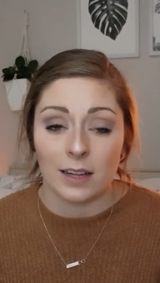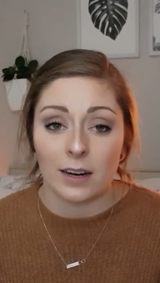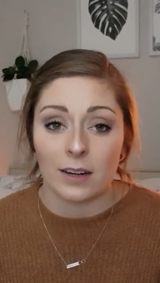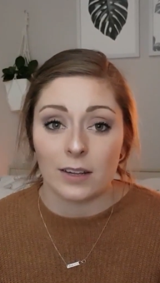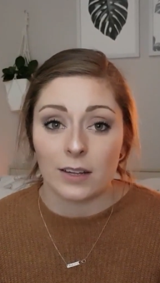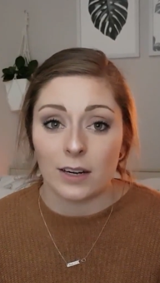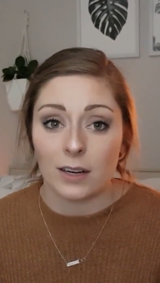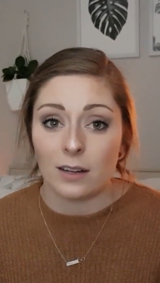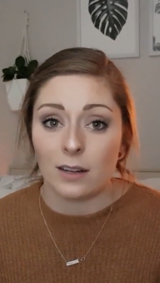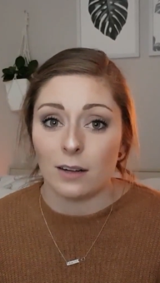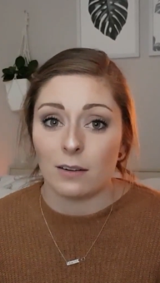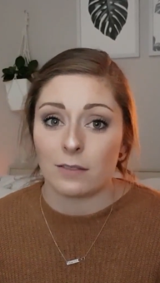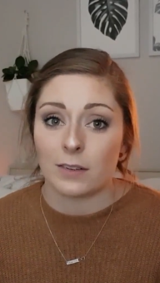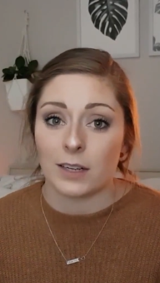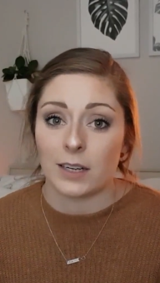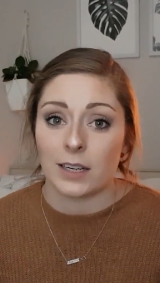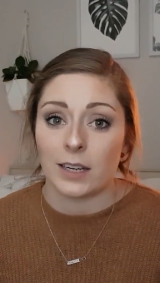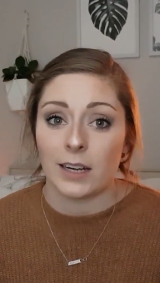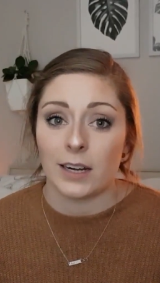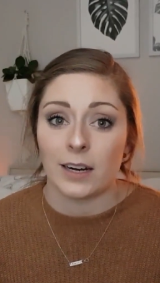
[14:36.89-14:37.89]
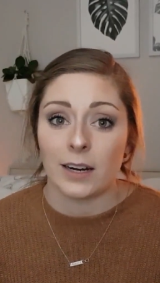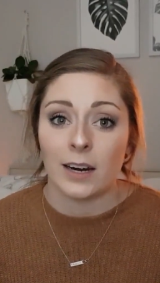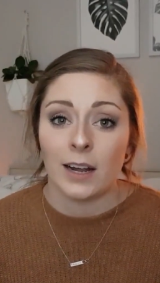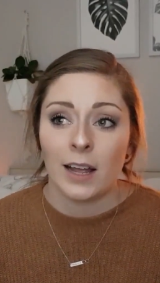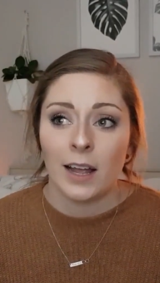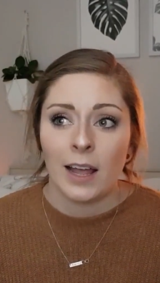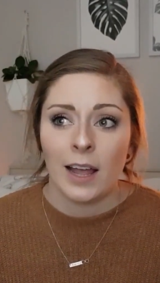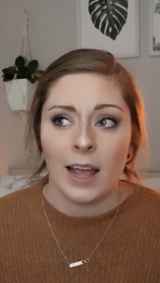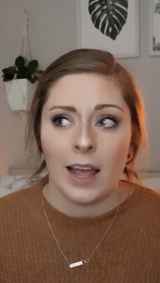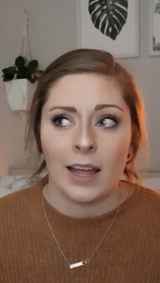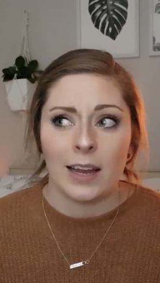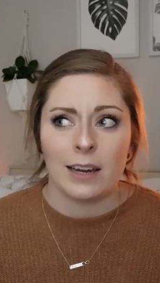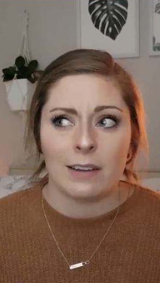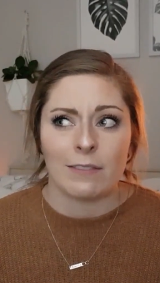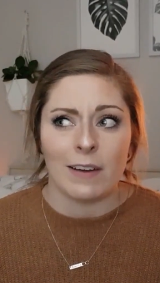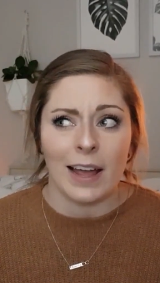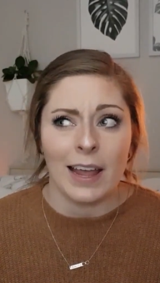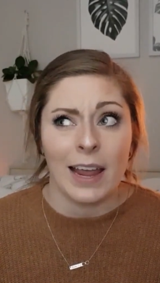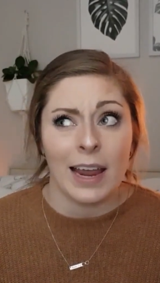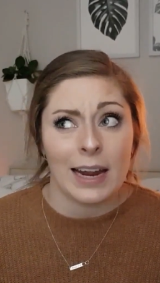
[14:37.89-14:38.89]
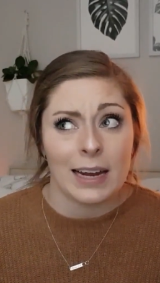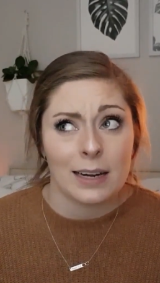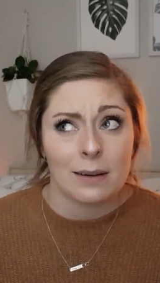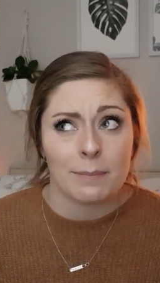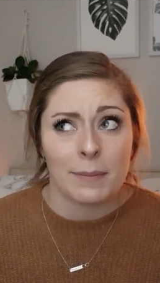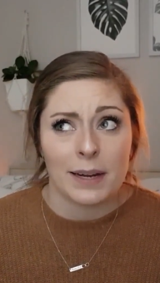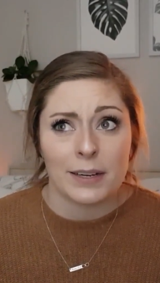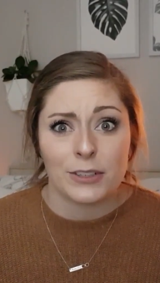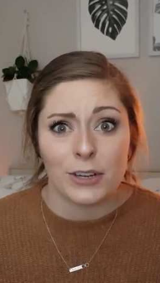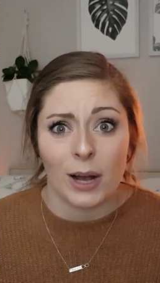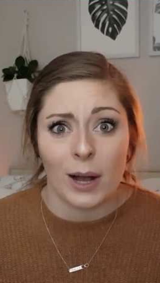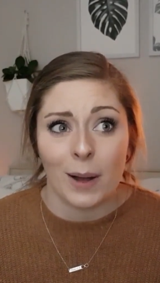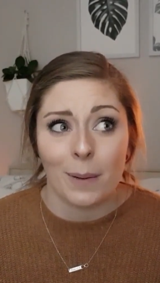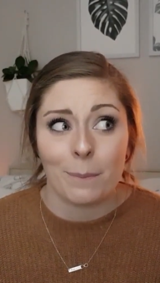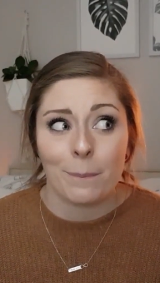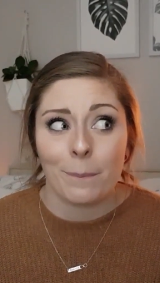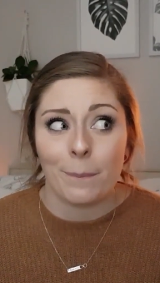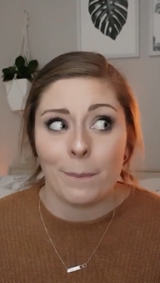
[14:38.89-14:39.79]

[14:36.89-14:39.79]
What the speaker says: a little over a year. And if I hated my job,